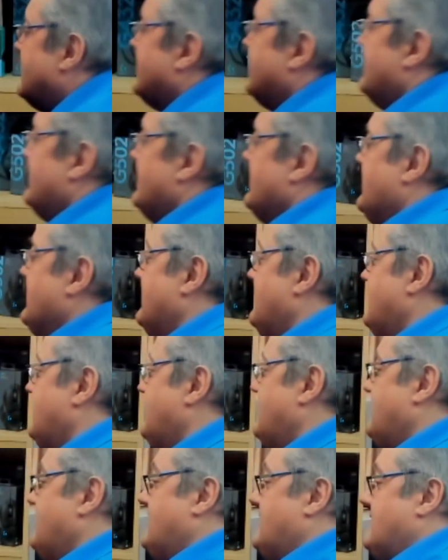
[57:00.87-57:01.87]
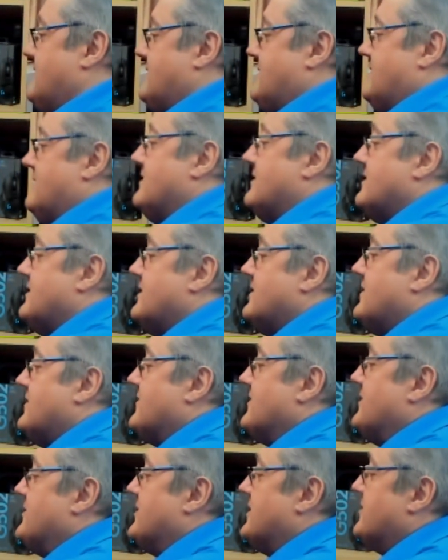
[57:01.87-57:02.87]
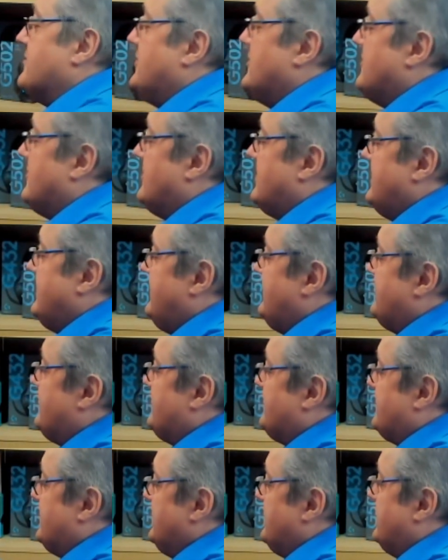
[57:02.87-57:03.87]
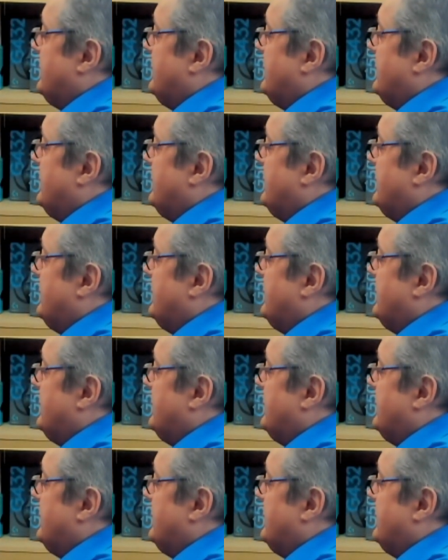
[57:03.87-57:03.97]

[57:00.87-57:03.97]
Right. So I want to pull these through.